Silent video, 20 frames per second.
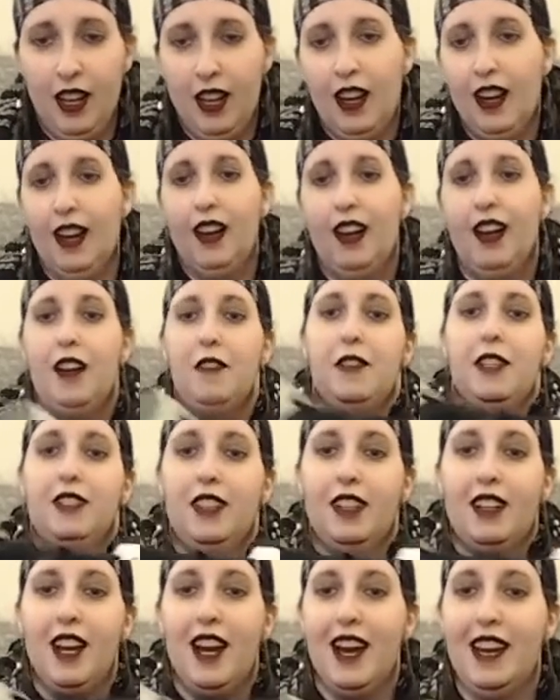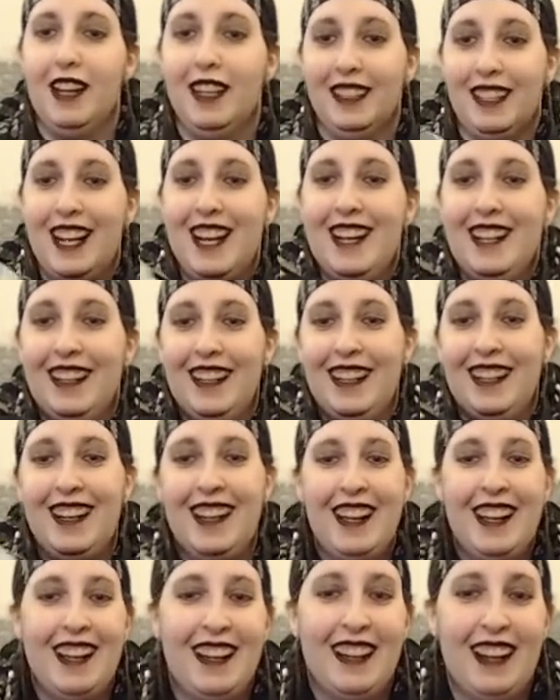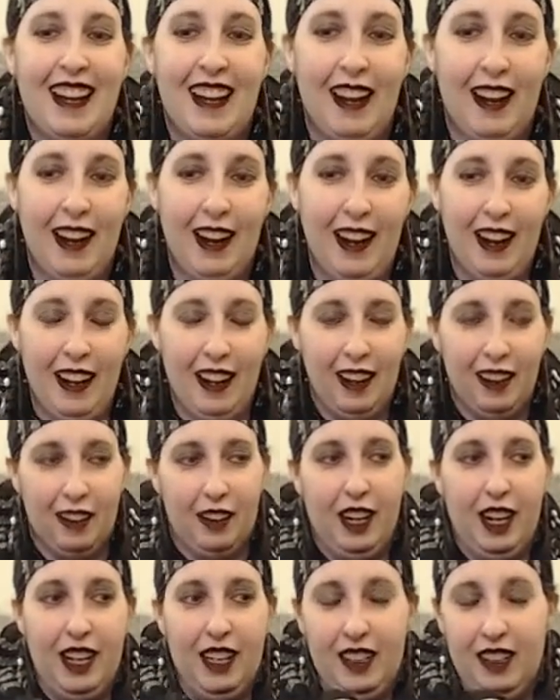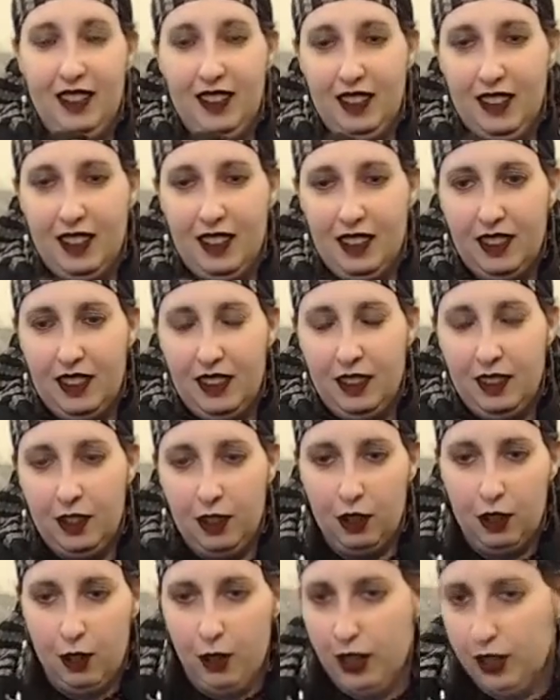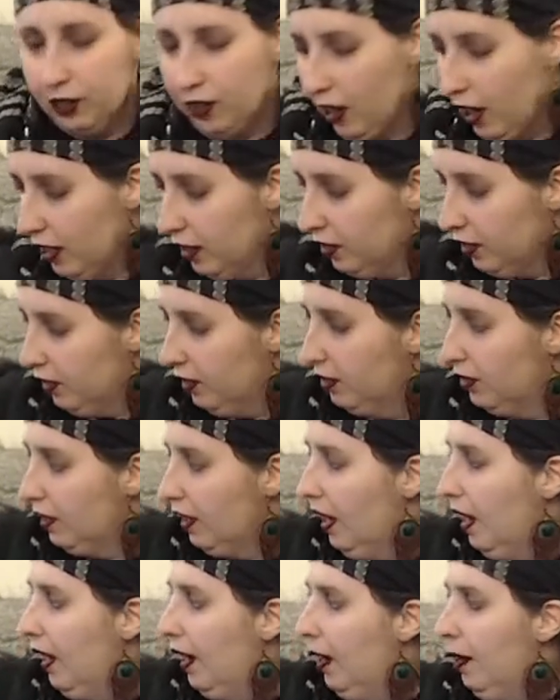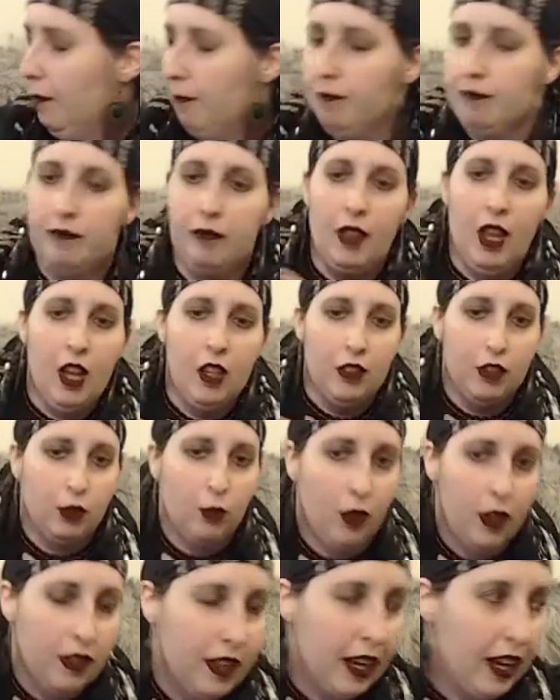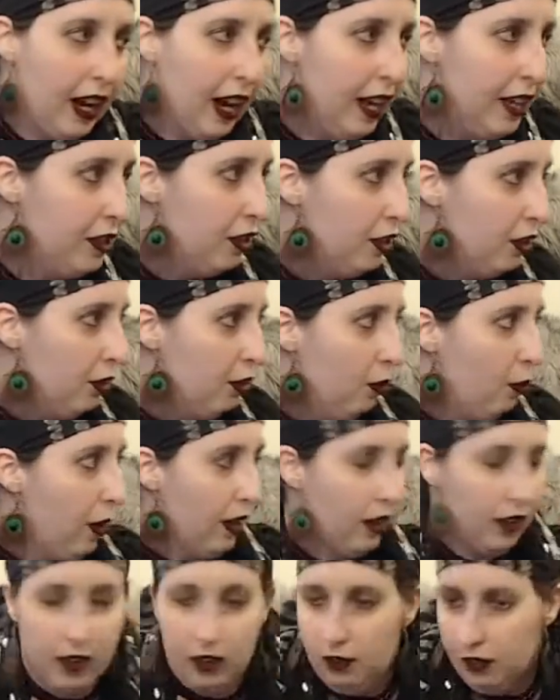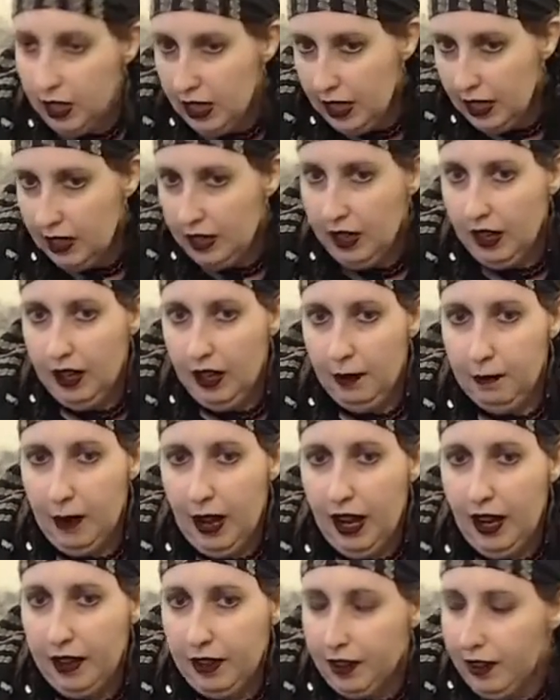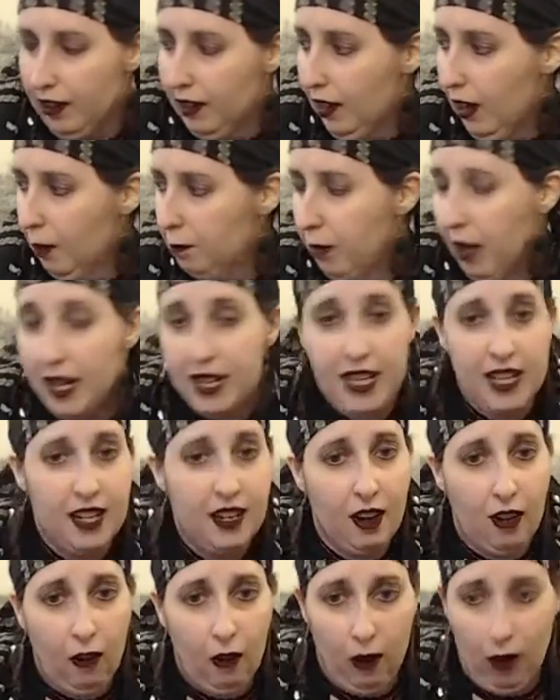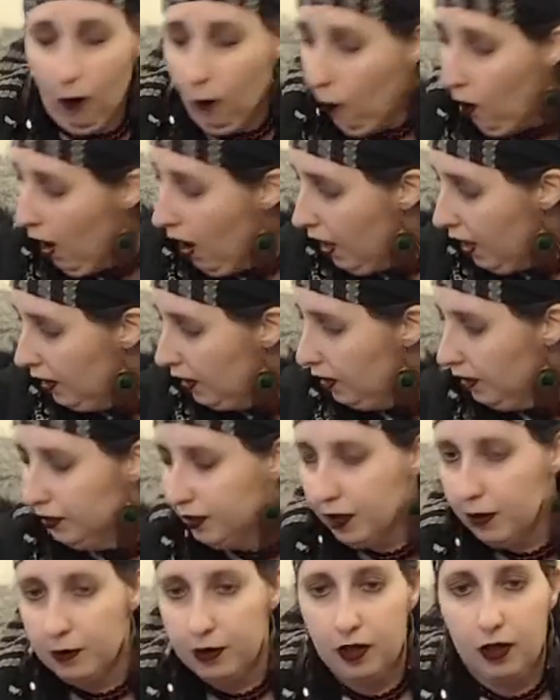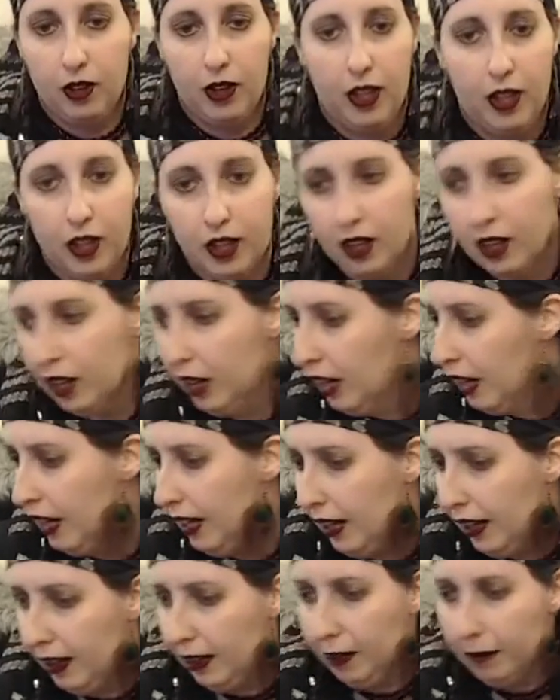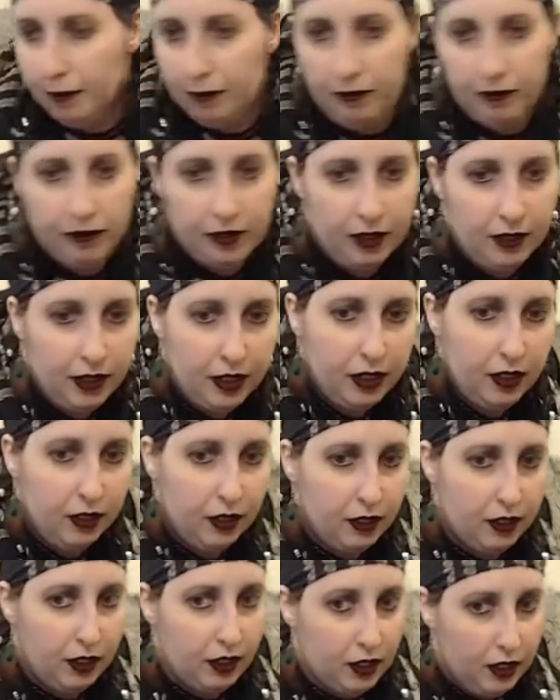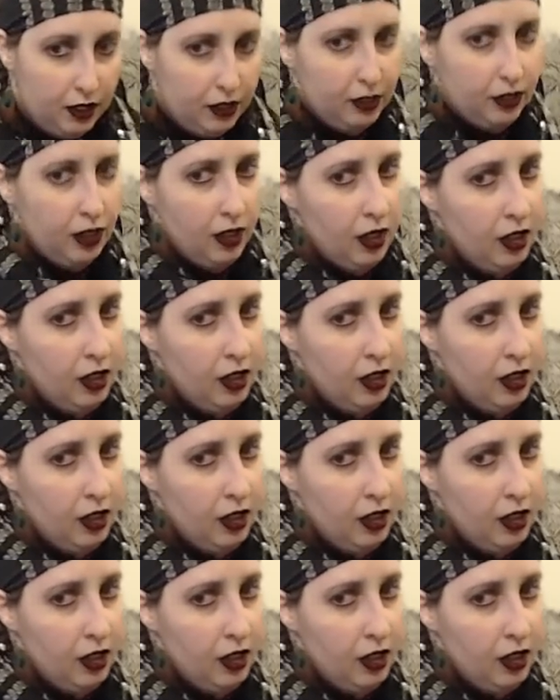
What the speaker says: Oh, it feels so good. Right. You can do Criss Crosses. There's one that I do where you need either a buddy or a wall of some sort. So you can do this like this.